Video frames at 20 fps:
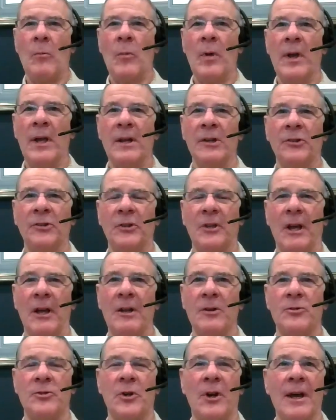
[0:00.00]
we're going
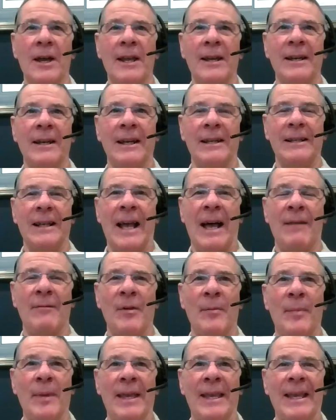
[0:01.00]
to try and have
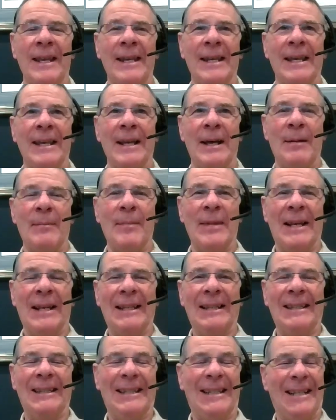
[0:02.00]
a beginning, a
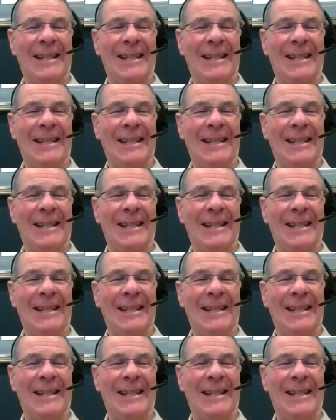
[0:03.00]
middle,